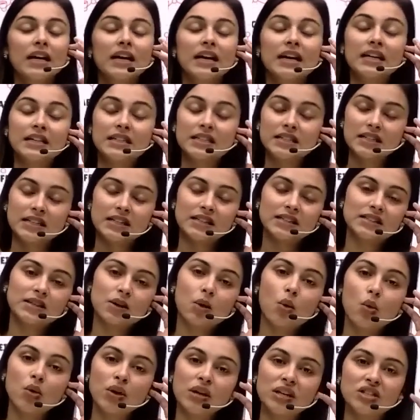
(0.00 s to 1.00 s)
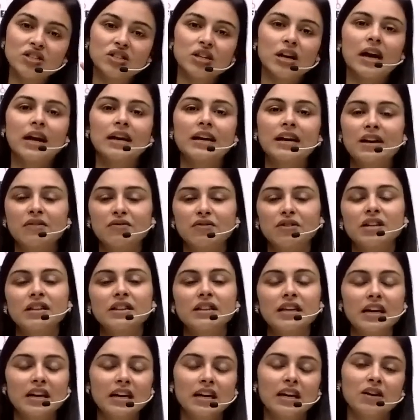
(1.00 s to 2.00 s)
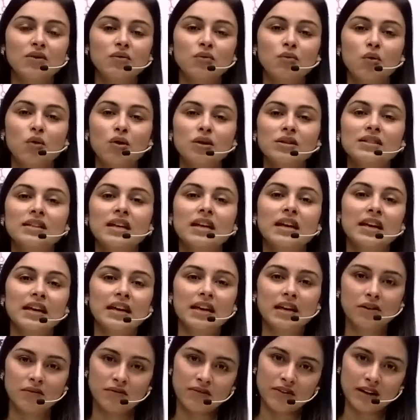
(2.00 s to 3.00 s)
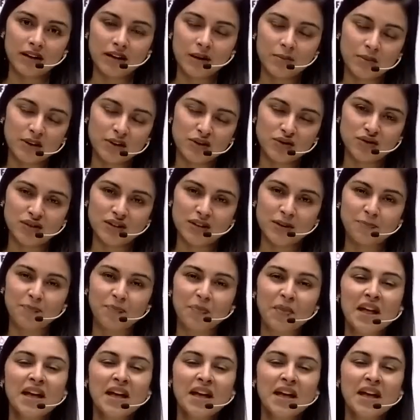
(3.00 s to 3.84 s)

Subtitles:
it is, each and everything involves chemistry.